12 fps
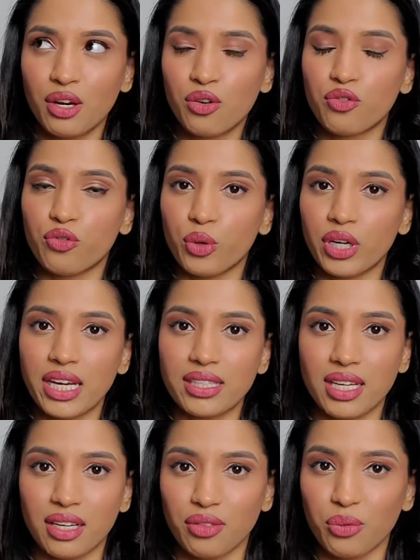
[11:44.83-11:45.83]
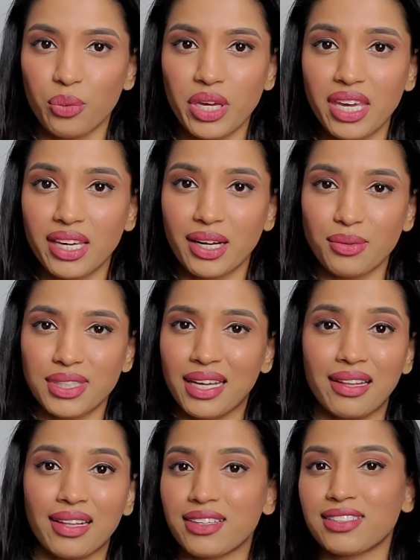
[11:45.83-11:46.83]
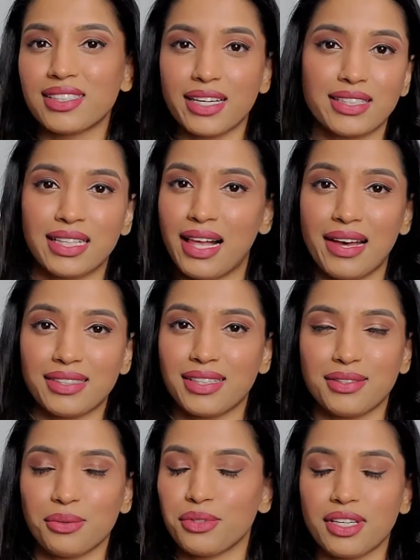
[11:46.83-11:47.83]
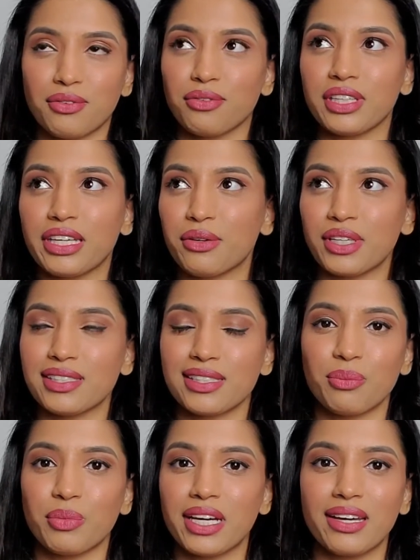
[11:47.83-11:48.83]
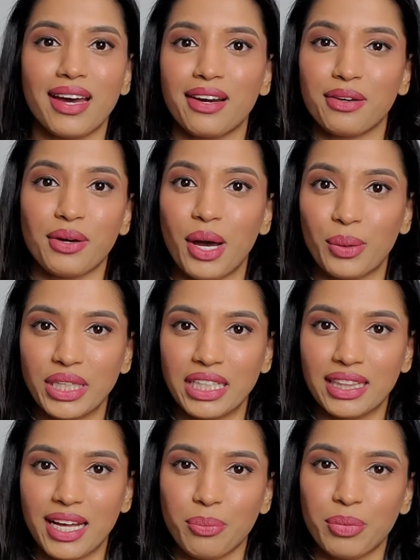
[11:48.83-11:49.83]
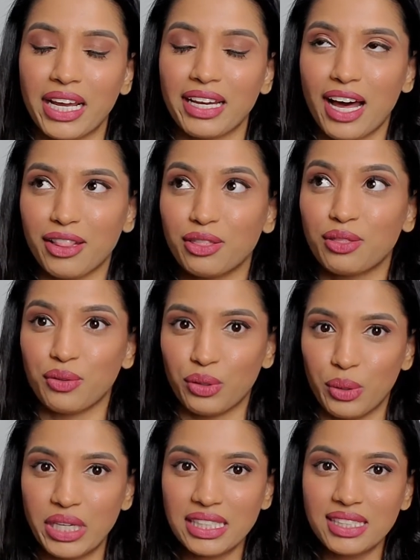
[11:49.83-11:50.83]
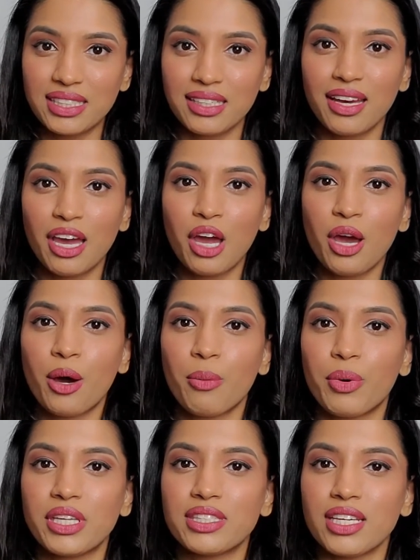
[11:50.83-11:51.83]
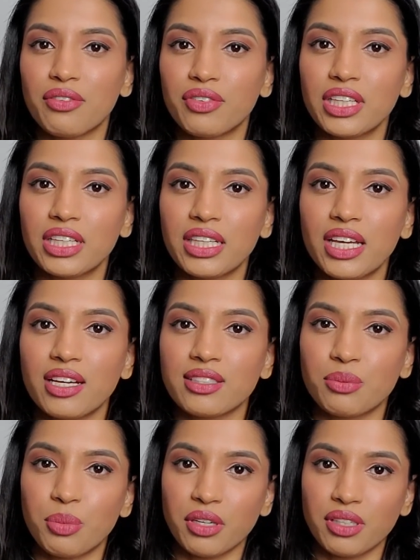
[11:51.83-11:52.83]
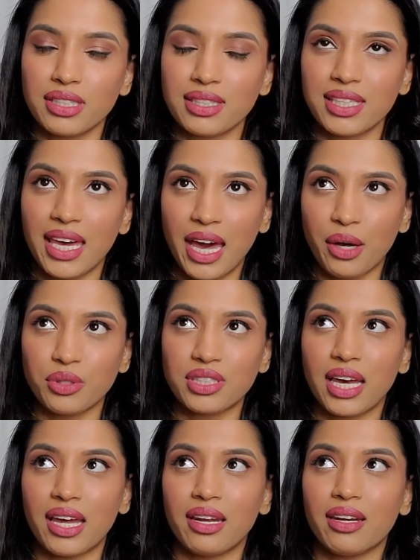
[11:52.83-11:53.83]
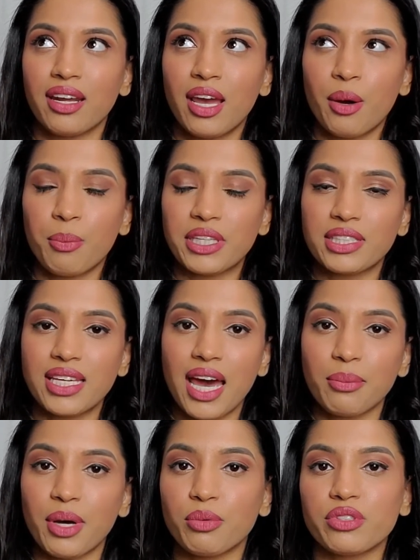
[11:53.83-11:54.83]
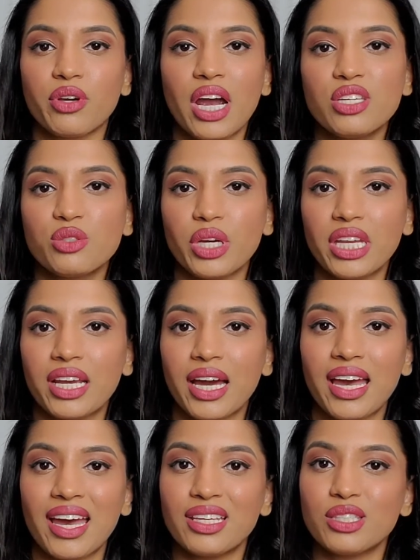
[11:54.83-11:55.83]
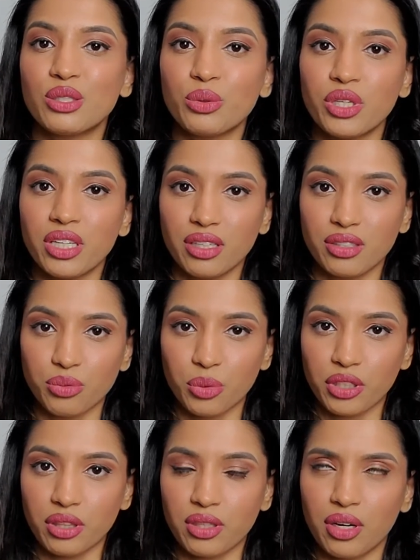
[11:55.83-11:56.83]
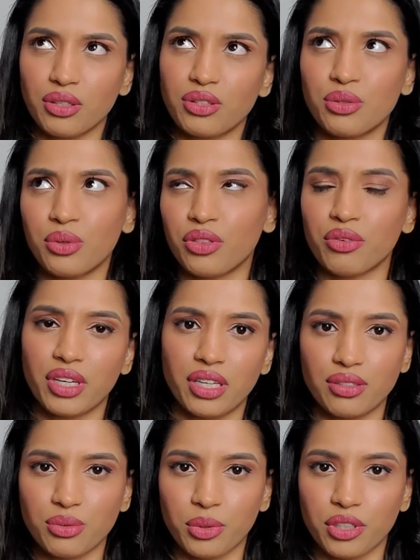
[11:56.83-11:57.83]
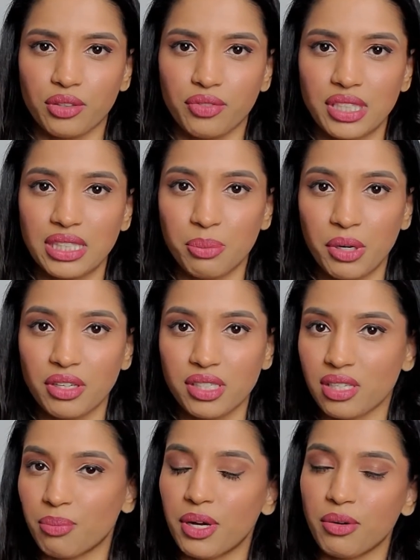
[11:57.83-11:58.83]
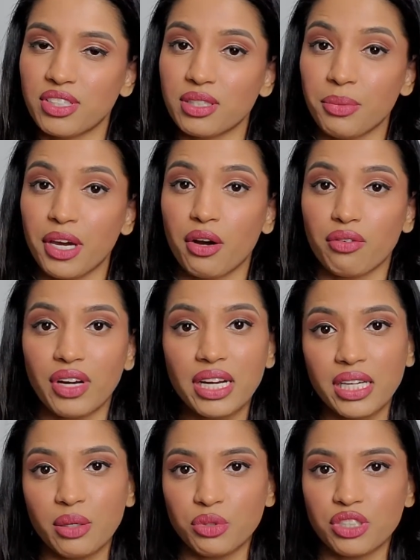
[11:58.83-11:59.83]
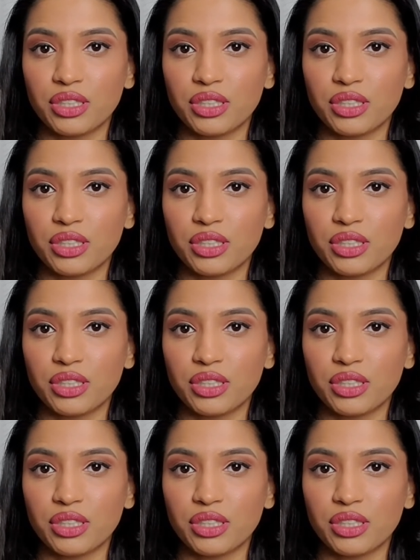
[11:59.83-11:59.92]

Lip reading: 4 days out of the week, and I was taking like 6 classes. It was like really crazy, but I don't know how I did that, but I got through it. But definitely experience counts. And by the time I was graduating, I had 2 years worth, or 2 or 3 years worth of experience on my resume already, which